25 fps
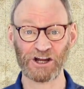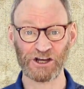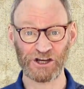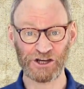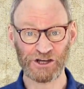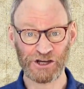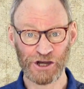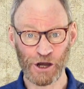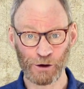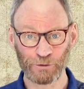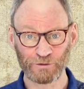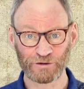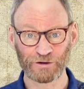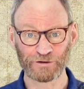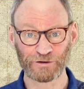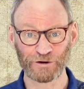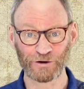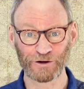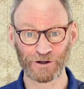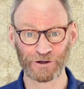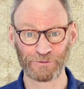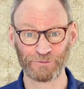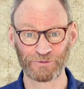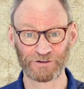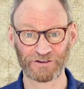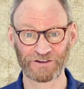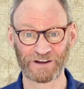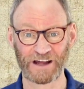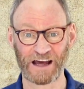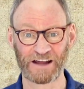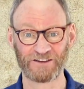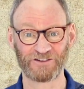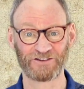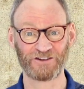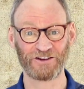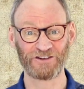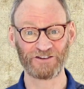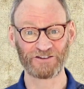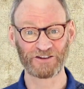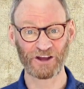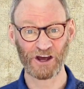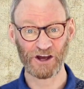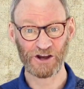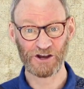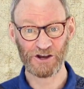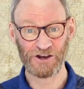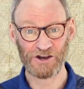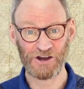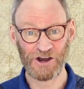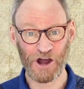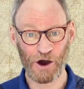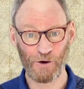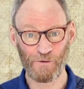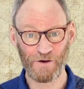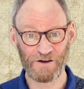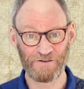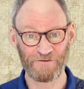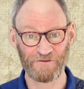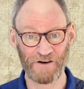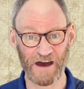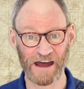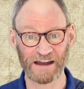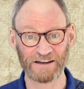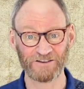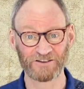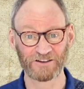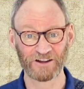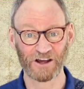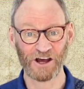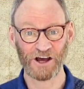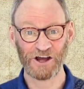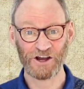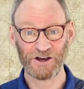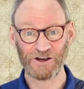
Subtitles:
no circumstances, no event,